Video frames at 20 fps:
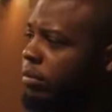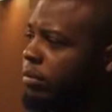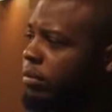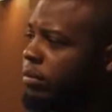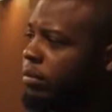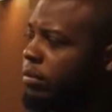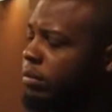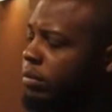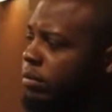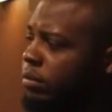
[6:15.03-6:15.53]

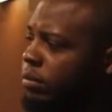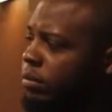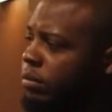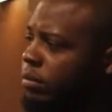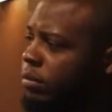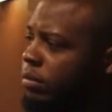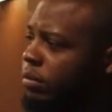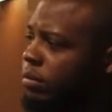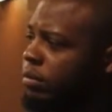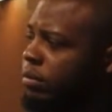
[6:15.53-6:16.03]

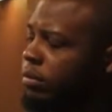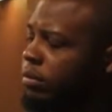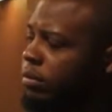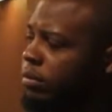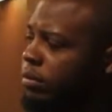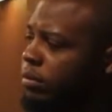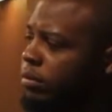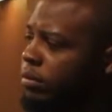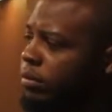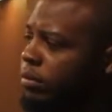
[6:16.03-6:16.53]

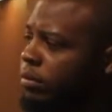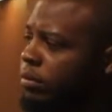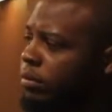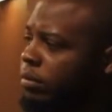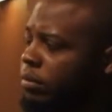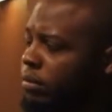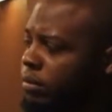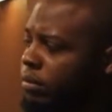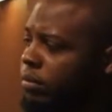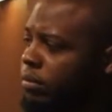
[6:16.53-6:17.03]

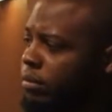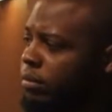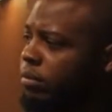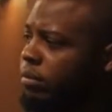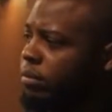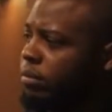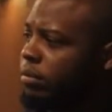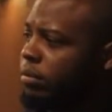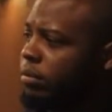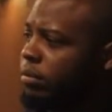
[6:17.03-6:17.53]

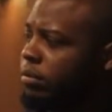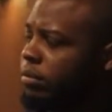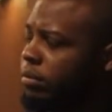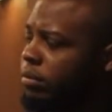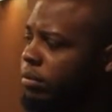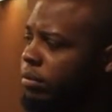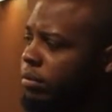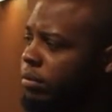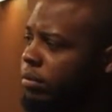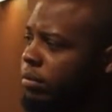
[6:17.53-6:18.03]

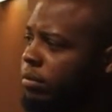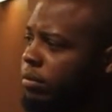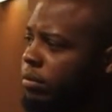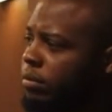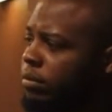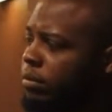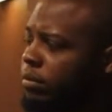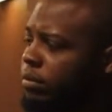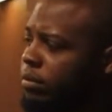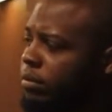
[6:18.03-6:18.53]

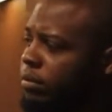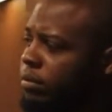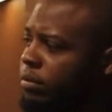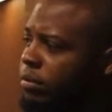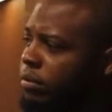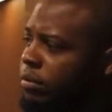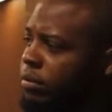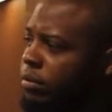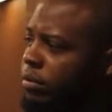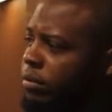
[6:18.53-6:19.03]

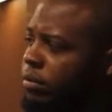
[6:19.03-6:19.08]
No words are spoken by the person on screen.